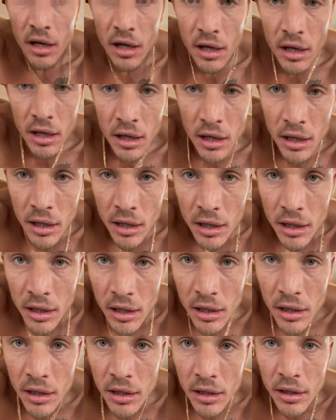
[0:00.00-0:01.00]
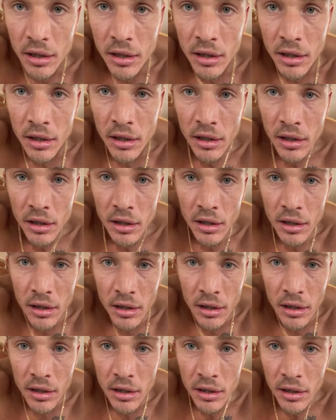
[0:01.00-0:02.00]
that specific meal
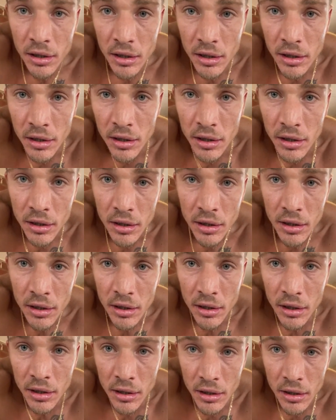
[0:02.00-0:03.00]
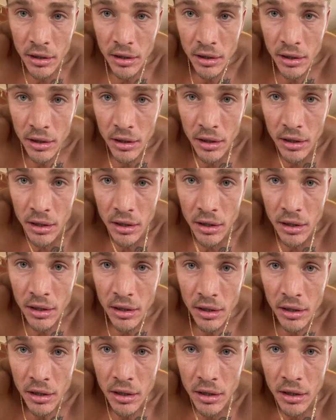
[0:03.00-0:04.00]
plan for that
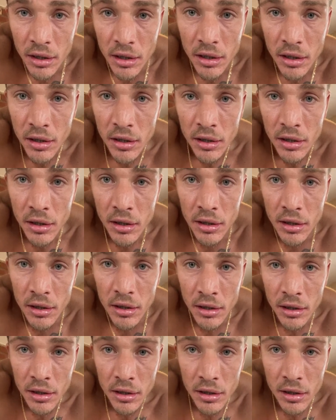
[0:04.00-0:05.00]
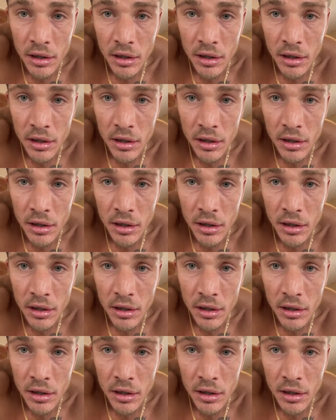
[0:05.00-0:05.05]
specific dose?